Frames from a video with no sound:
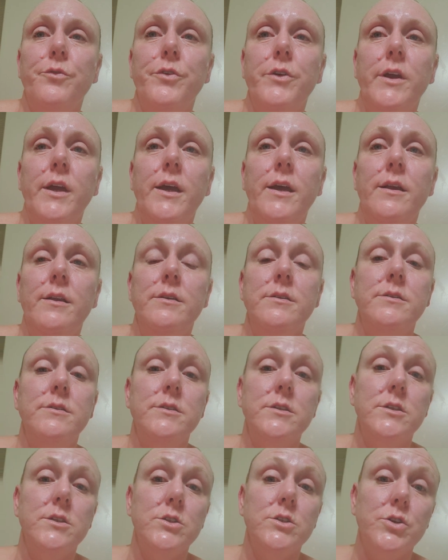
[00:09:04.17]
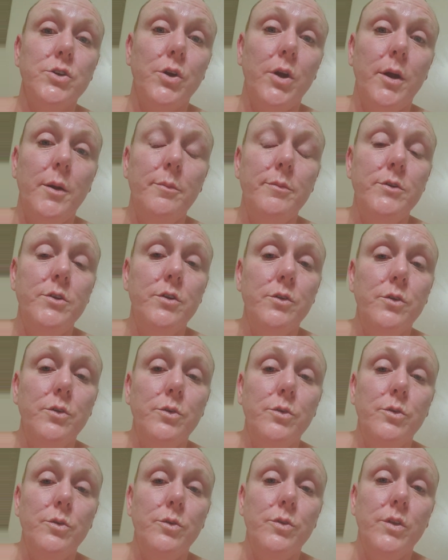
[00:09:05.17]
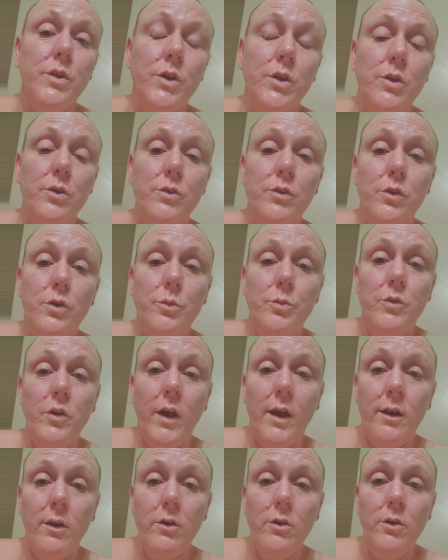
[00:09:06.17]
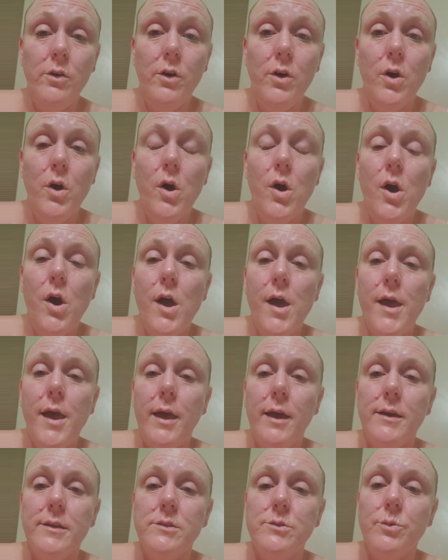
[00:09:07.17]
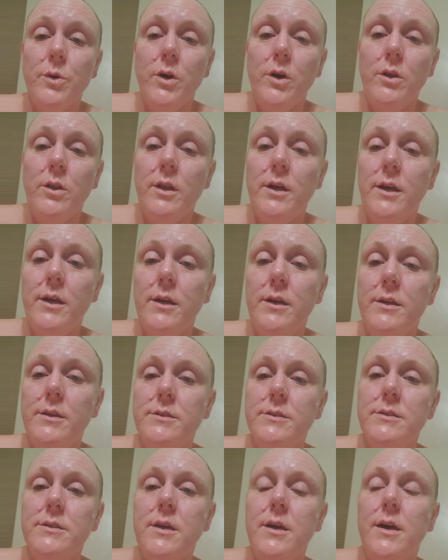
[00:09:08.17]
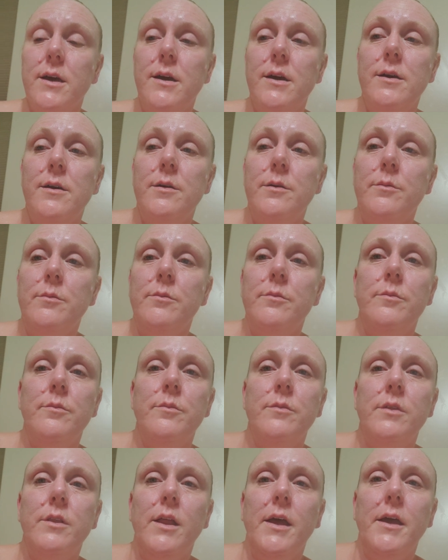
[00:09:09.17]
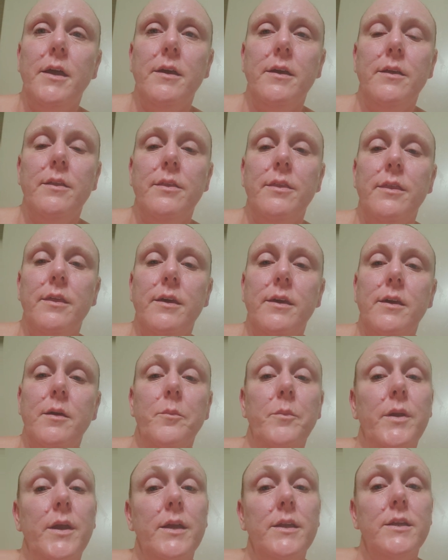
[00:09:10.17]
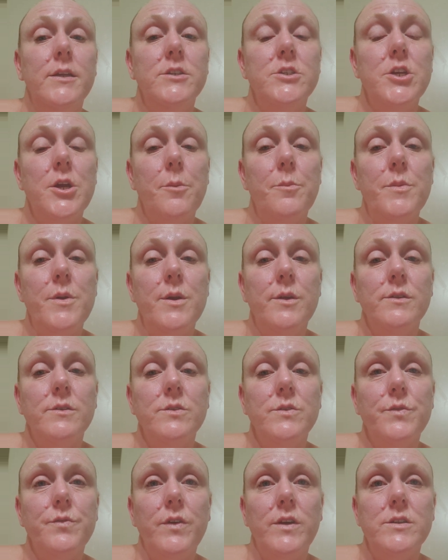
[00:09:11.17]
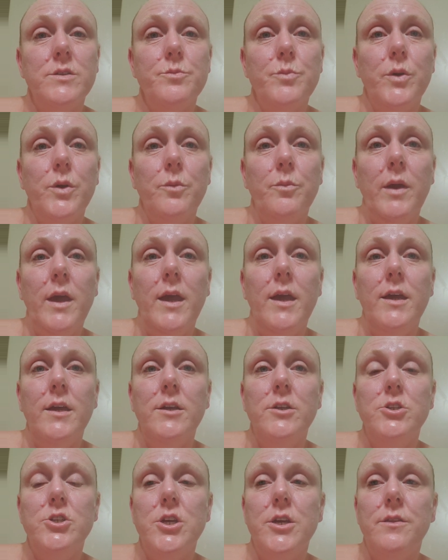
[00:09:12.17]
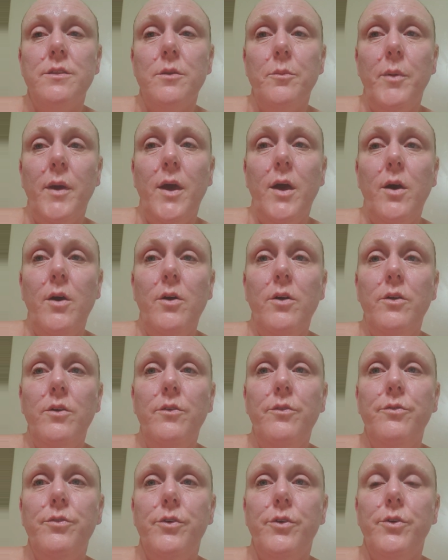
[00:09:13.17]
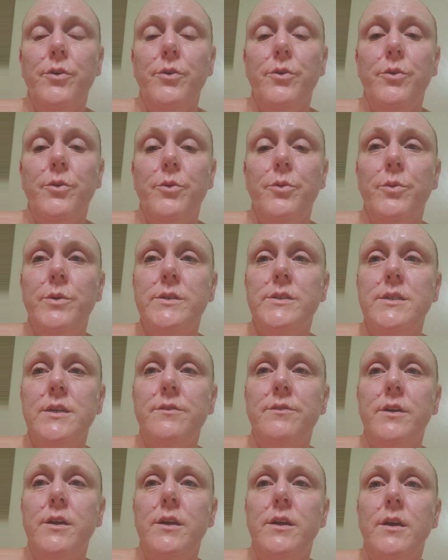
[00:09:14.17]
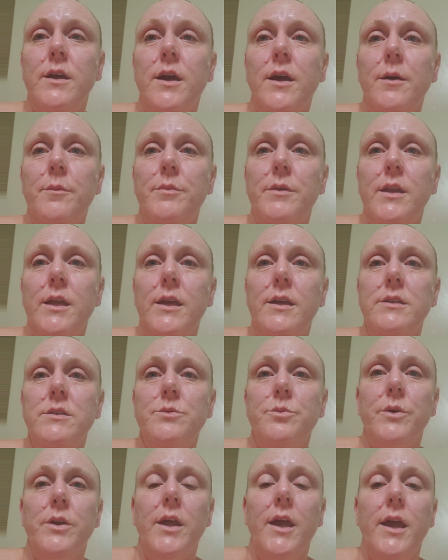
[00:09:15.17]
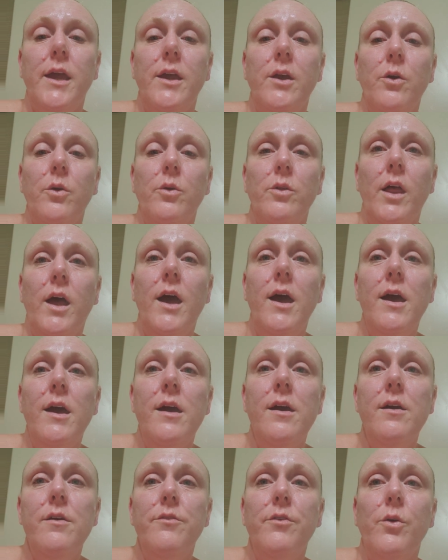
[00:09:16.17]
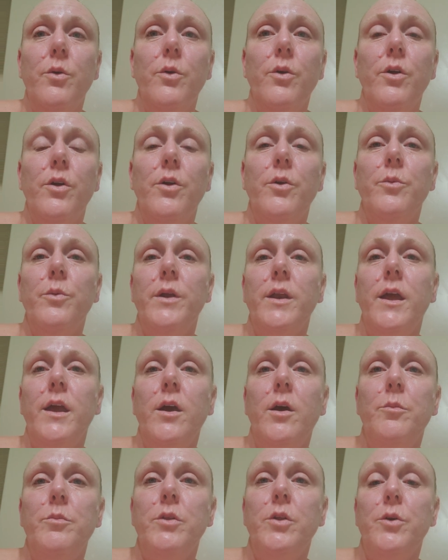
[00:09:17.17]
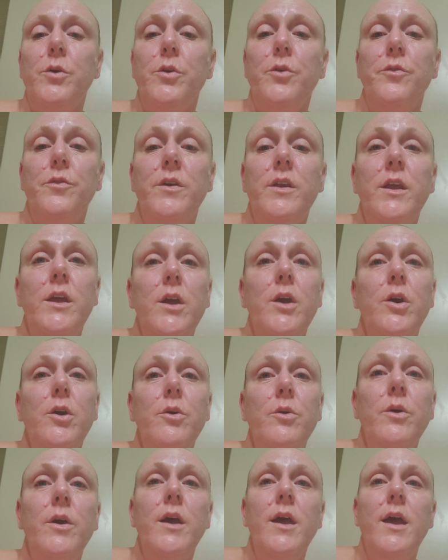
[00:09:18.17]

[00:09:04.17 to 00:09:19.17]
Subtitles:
forget to subscribe to the YouTube channel, as well as like the Companion Champions Facebook page. Hit the bell for receiving updates when I go live or when I upload a video.